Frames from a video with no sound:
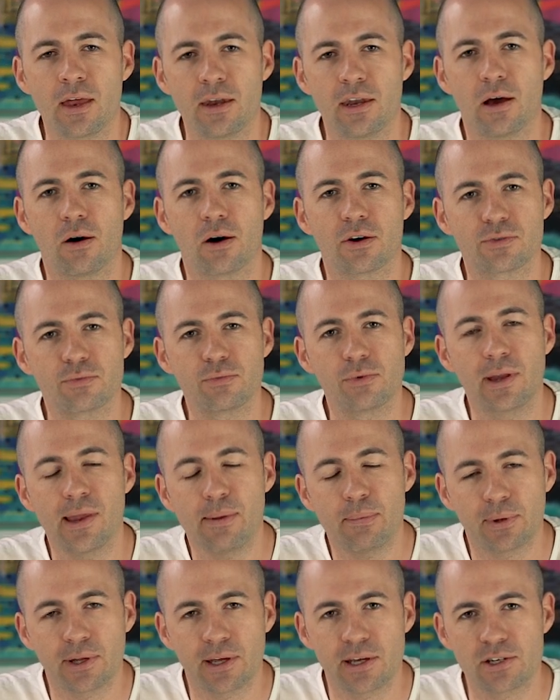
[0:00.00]
Now I was
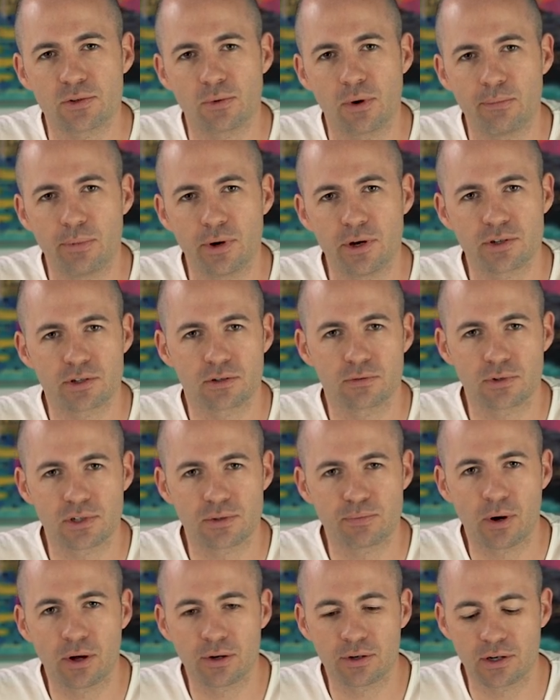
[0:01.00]
really pleased when Burson
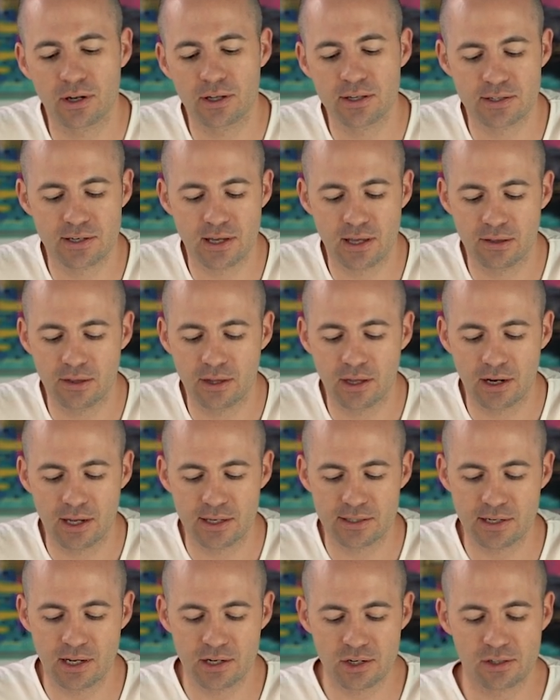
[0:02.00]
responded and said that
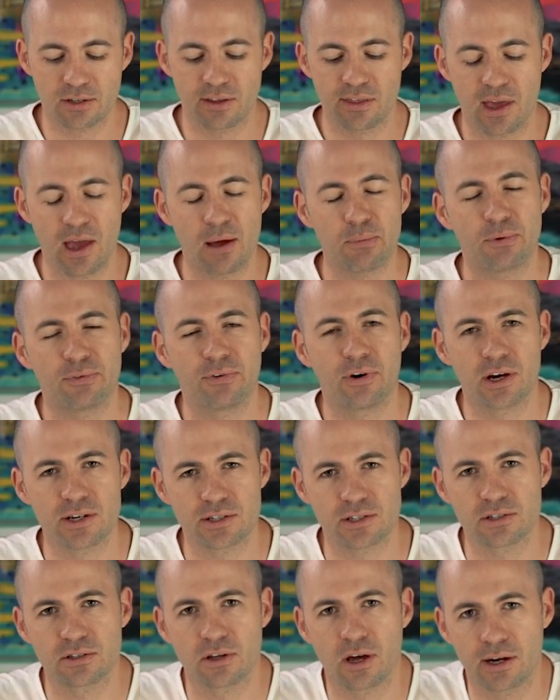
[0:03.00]
essentially the amplifier
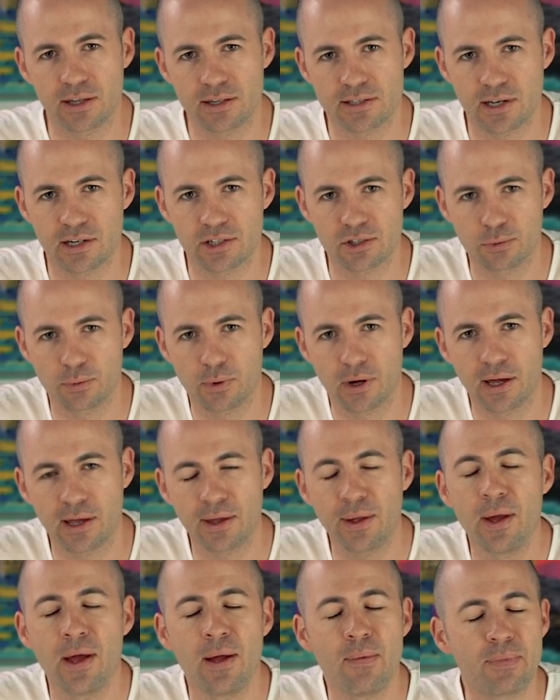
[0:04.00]
is designed in such a
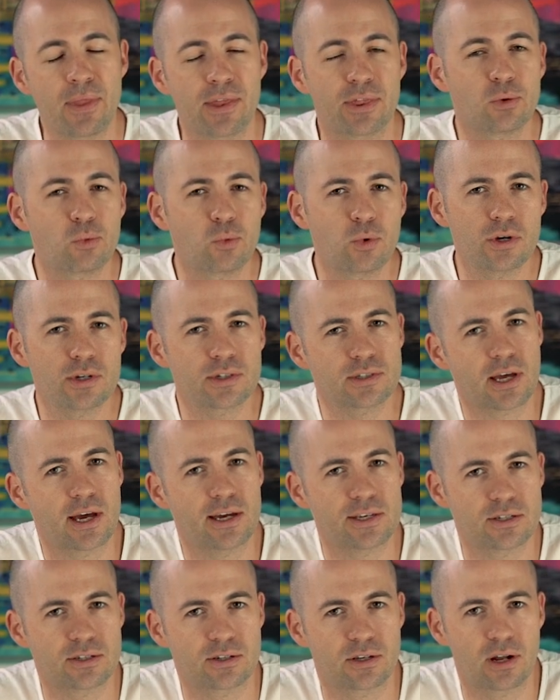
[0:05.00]
way that the worst
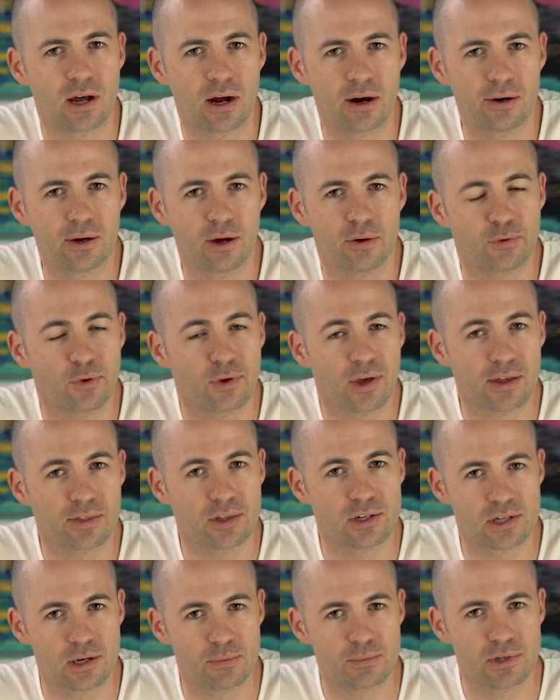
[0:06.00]
case scenario if you get
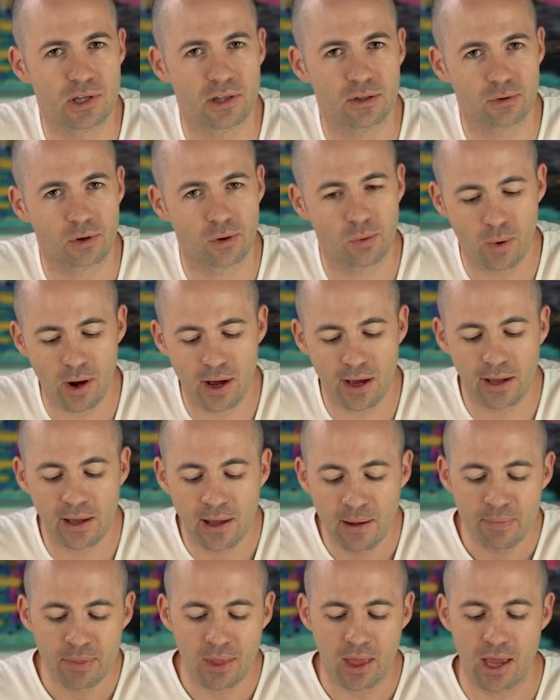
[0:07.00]
the chips in the wrong way
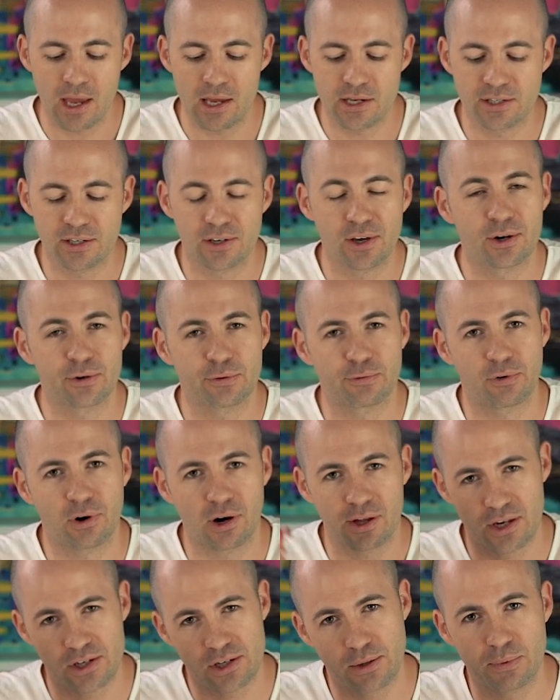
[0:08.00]
is you're going to
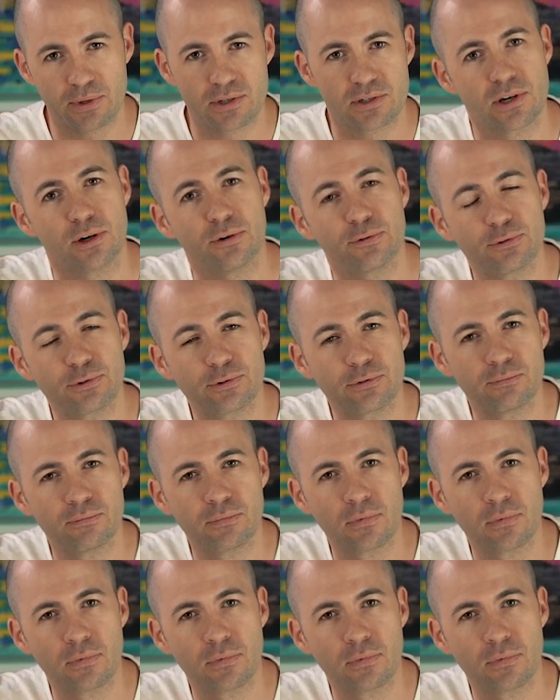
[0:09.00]
fry the chip itself.